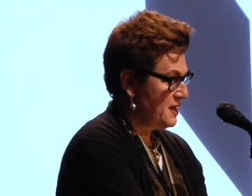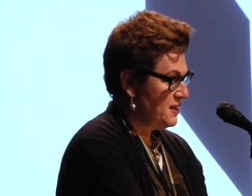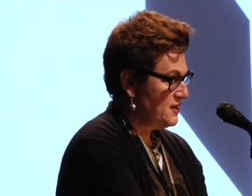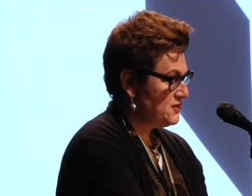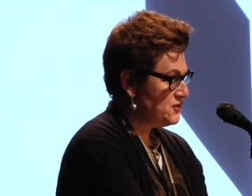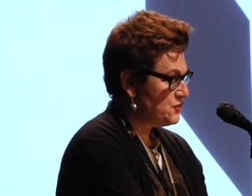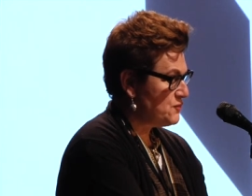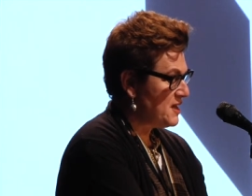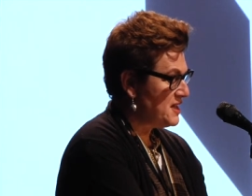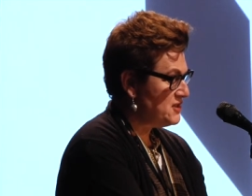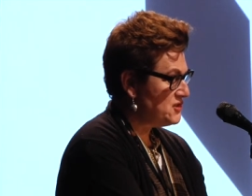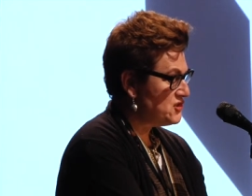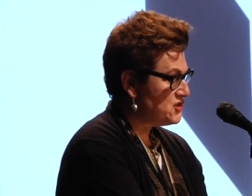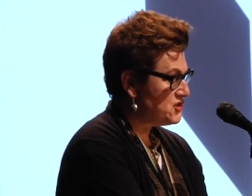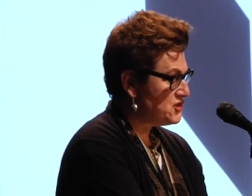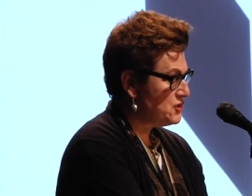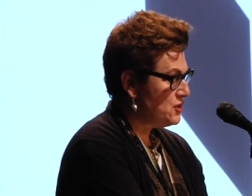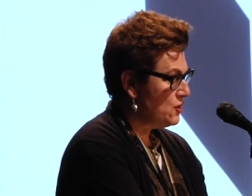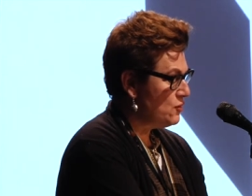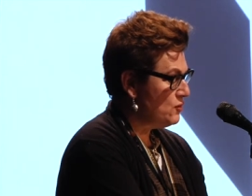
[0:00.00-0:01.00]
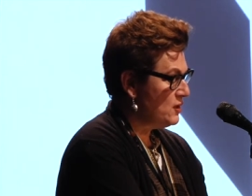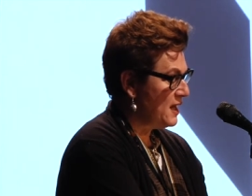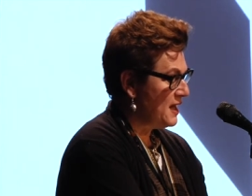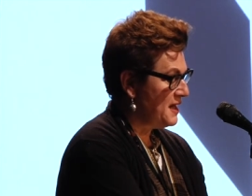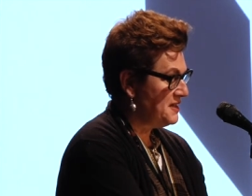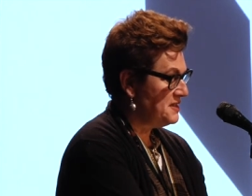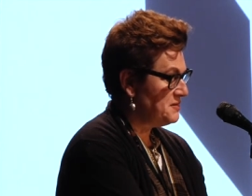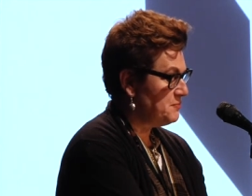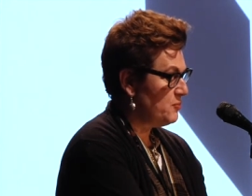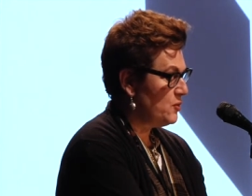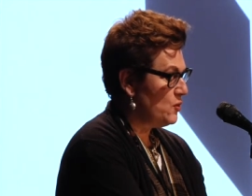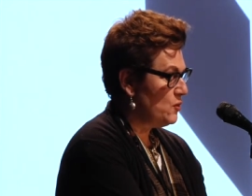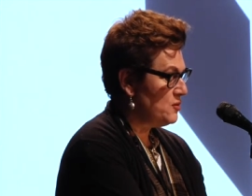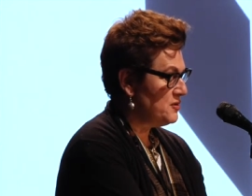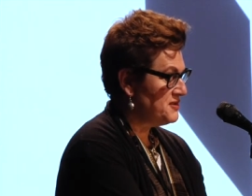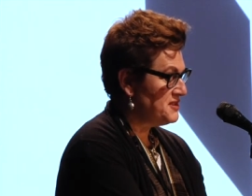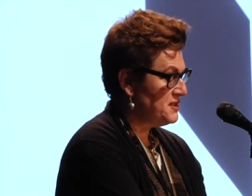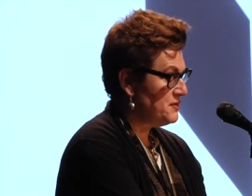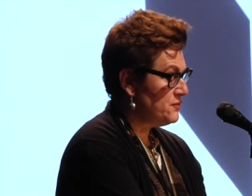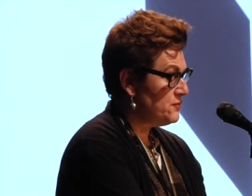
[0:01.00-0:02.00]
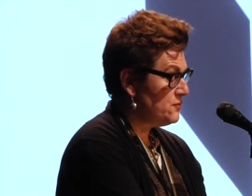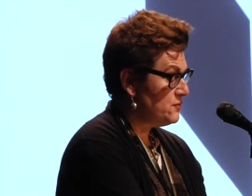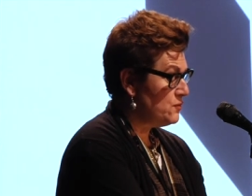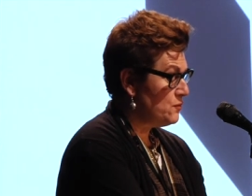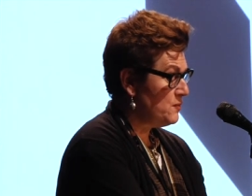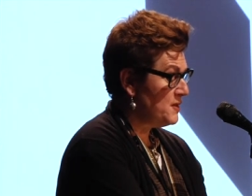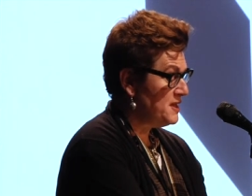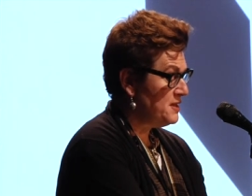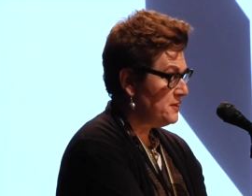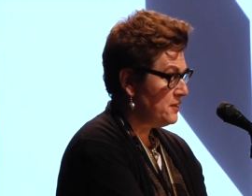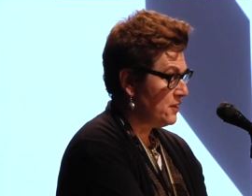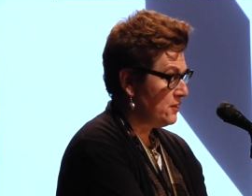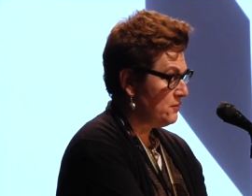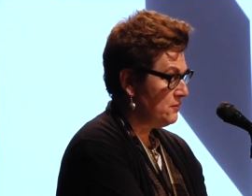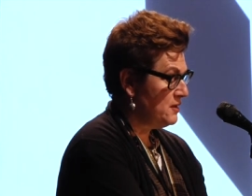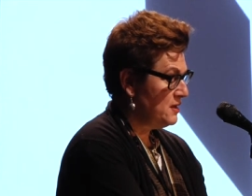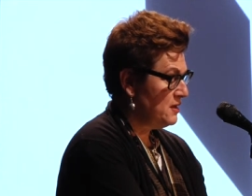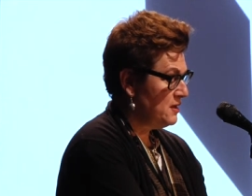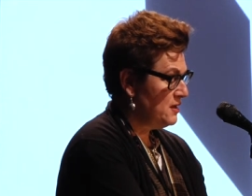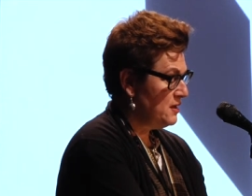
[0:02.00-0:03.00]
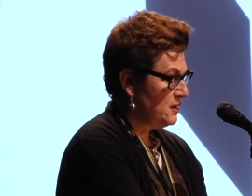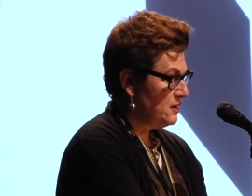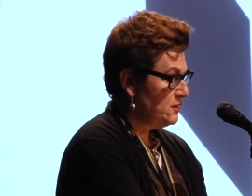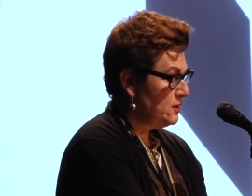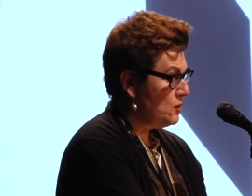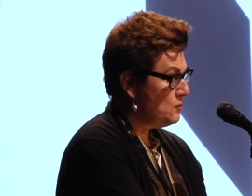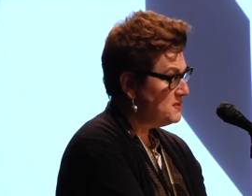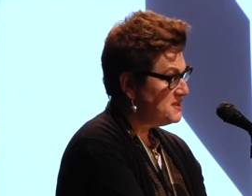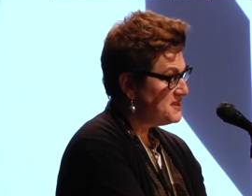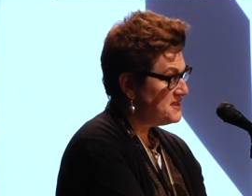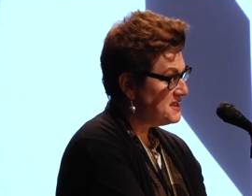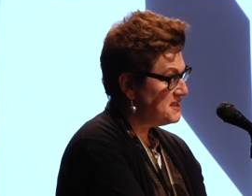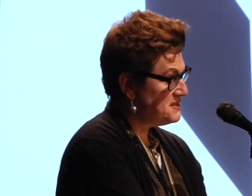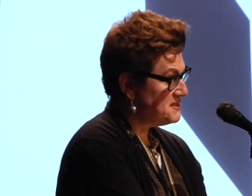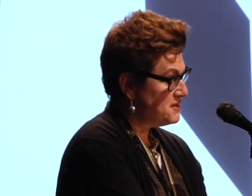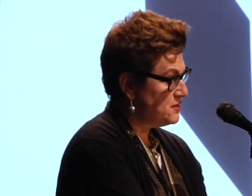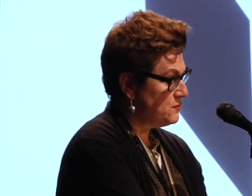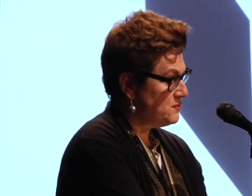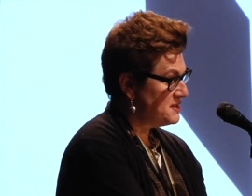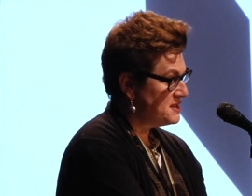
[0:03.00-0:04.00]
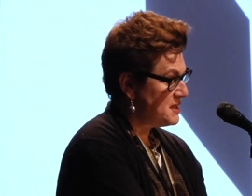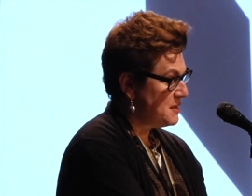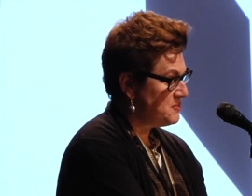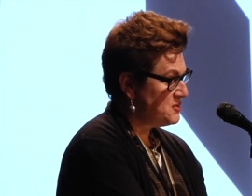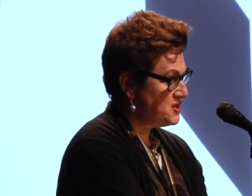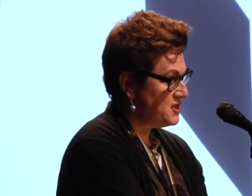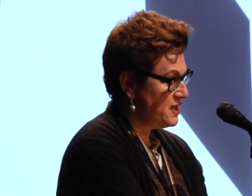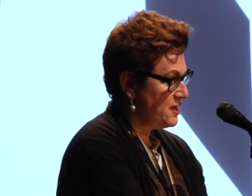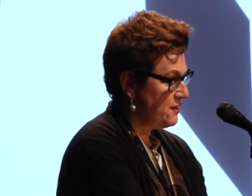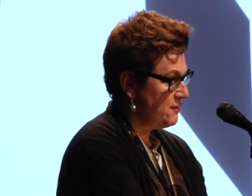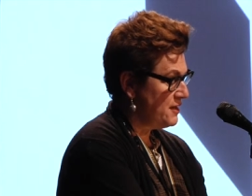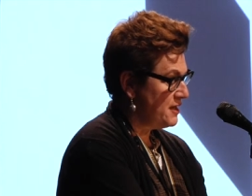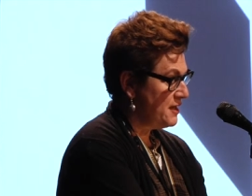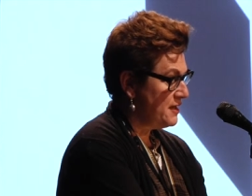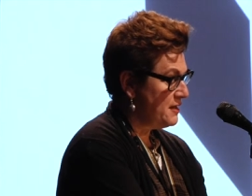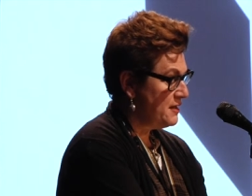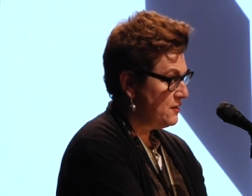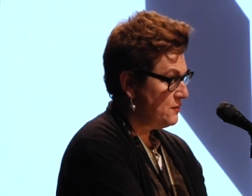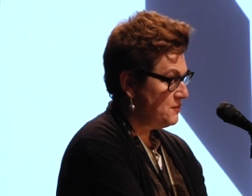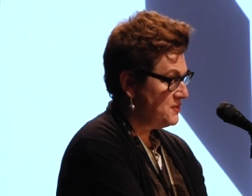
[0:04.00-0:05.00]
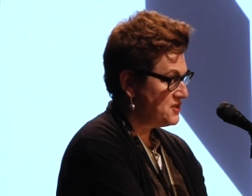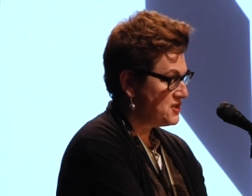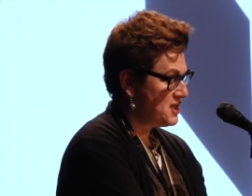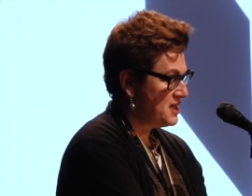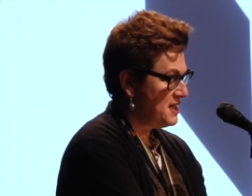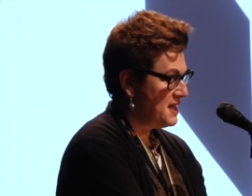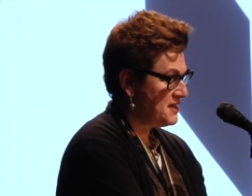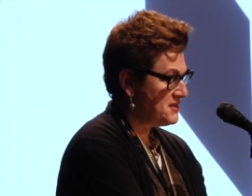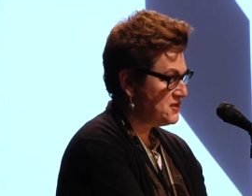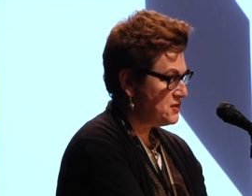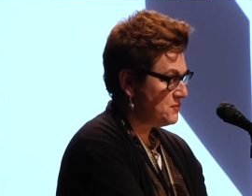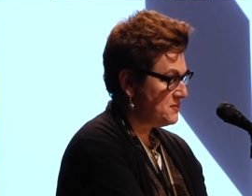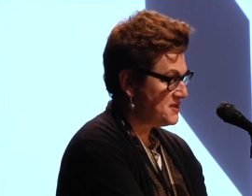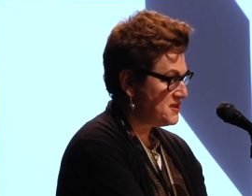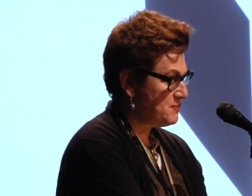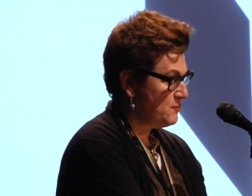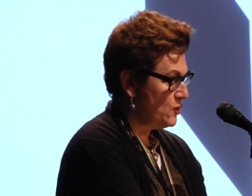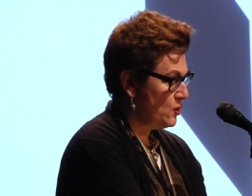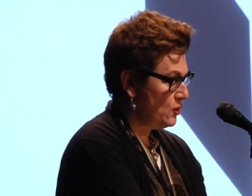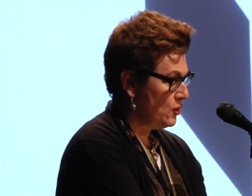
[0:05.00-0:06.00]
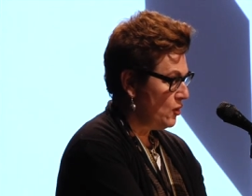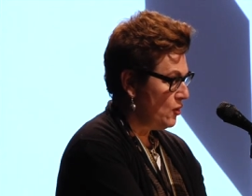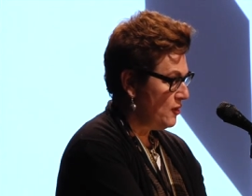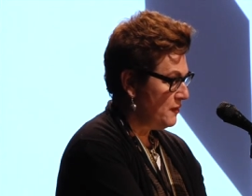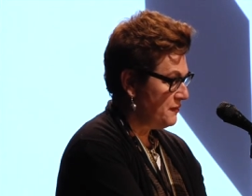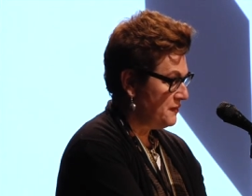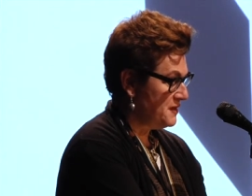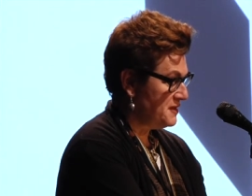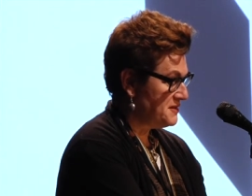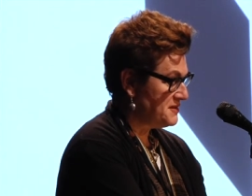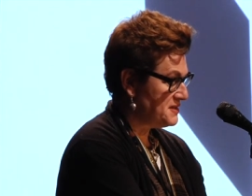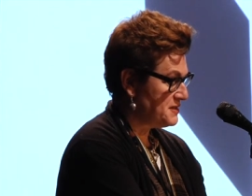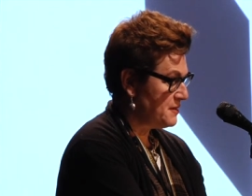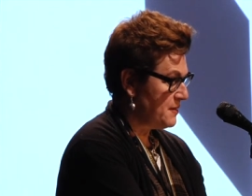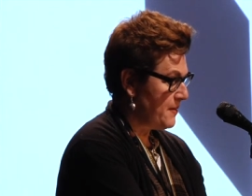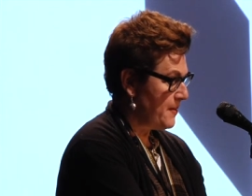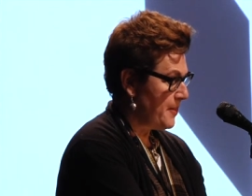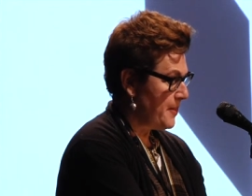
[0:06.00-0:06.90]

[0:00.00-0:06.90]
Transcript: Strange snow light pours in through the window. No one sits in the reception area, which connects to a small office.